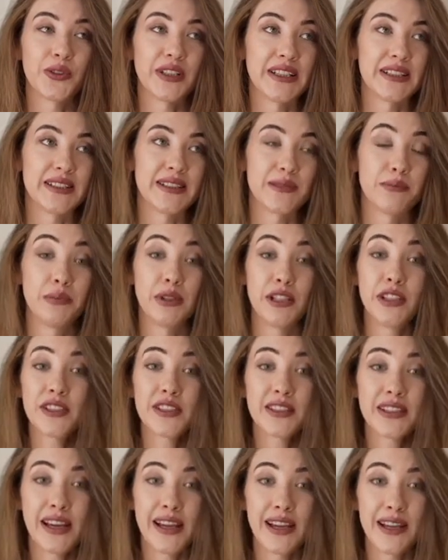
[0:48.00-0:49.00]

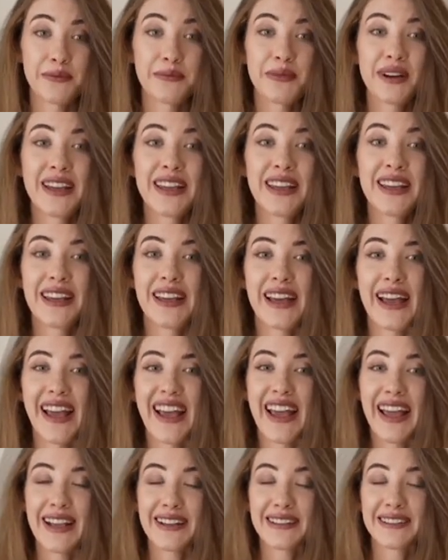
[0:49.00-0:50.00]
Also please
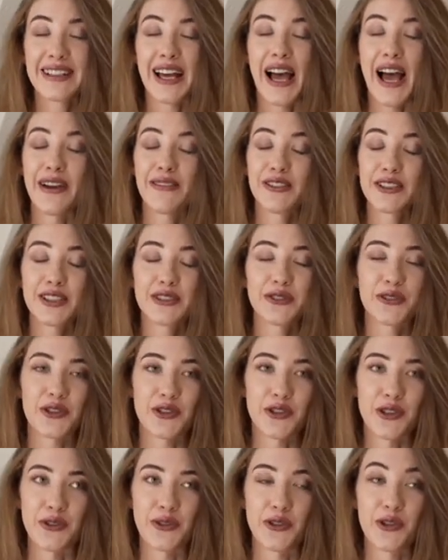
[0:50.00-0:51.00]
subscribe to the
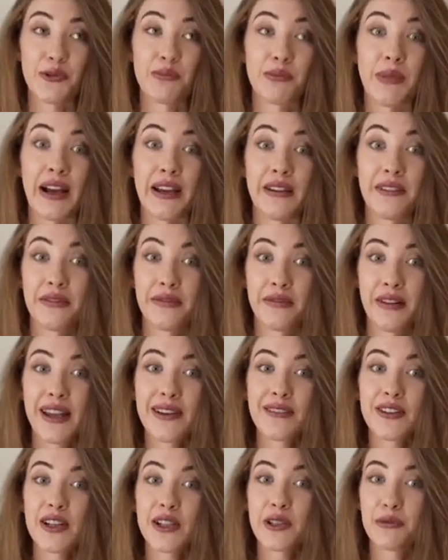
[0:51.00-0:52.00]
channels of these
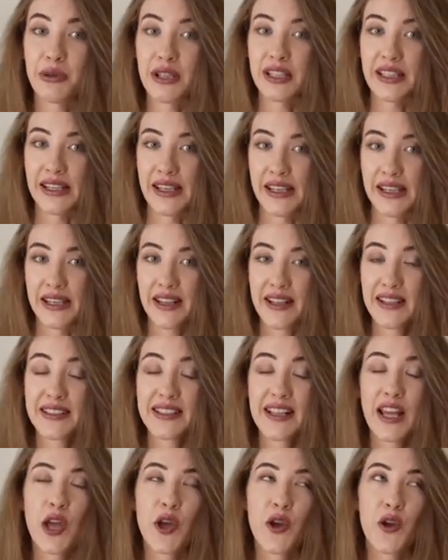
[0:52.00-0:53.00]
lovely
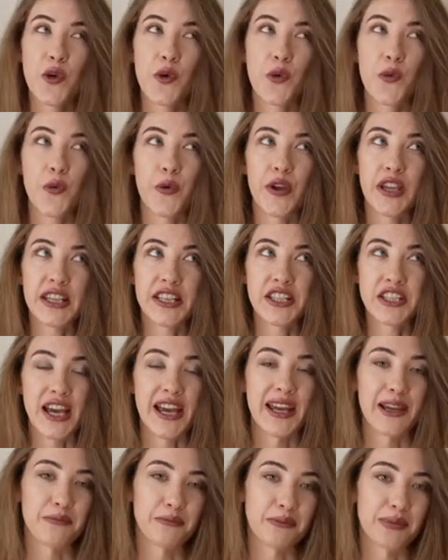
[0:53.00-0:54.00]
ladies for
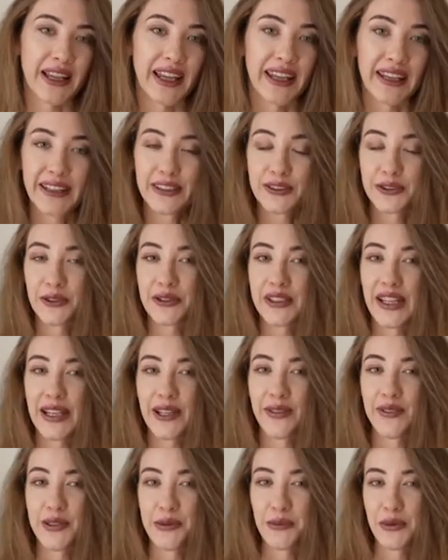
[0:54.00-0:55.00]
which links can be
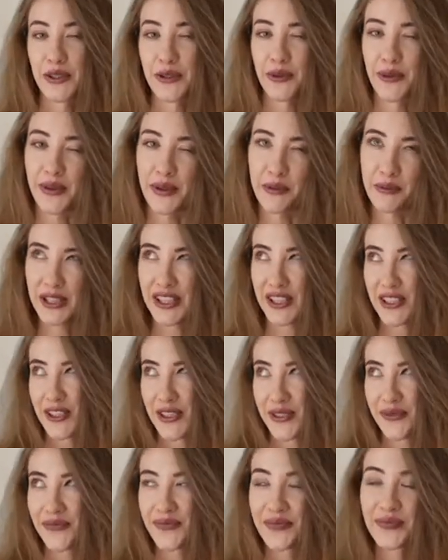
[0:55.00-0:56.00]
found in
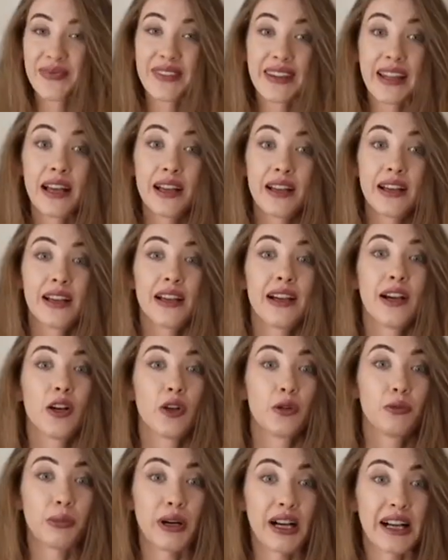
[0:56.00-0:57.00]
descriptions.
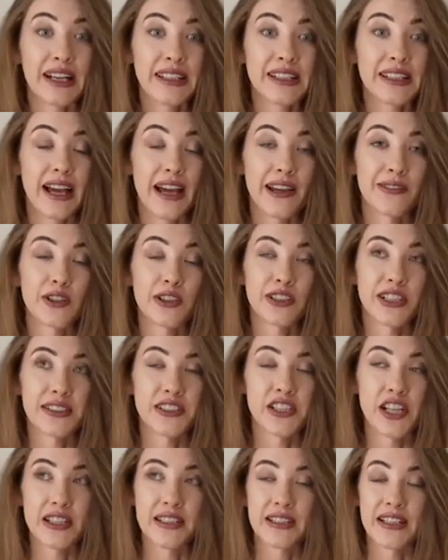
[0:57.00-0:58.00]

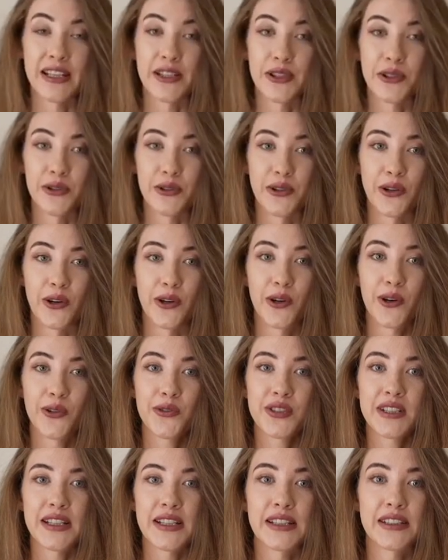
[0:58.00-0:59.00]
Thanks
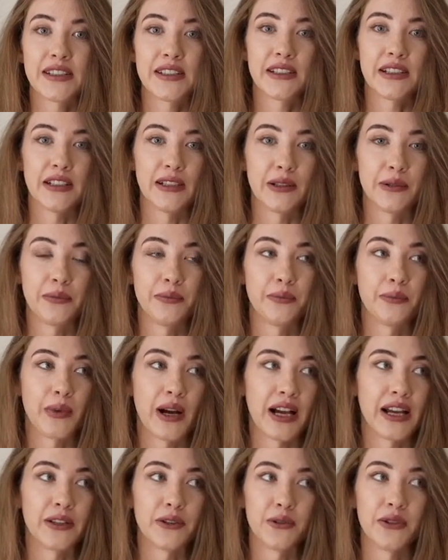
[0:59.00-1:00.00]
and keep
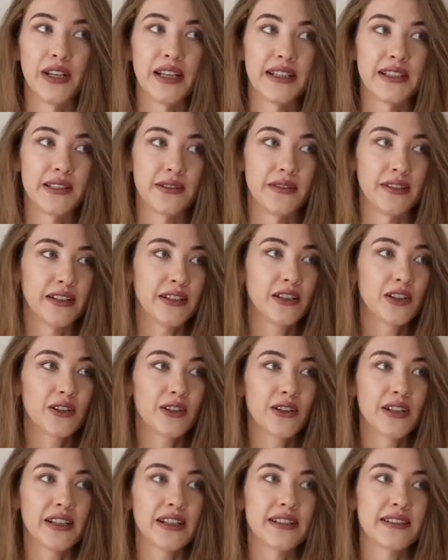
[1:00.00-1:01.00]
enjoying and do
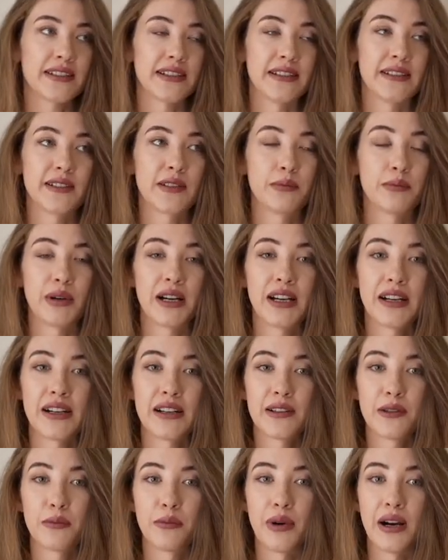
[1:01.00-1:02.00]
let me know
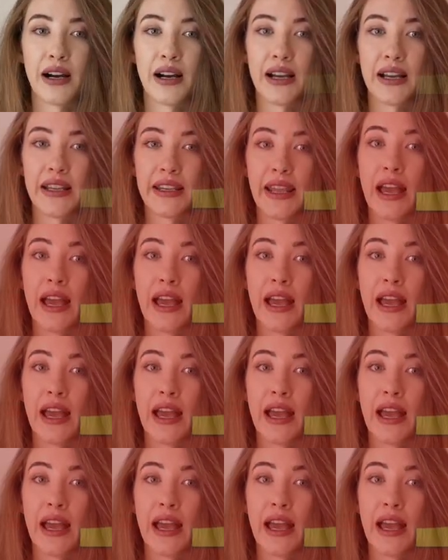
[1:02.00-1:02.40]
what next you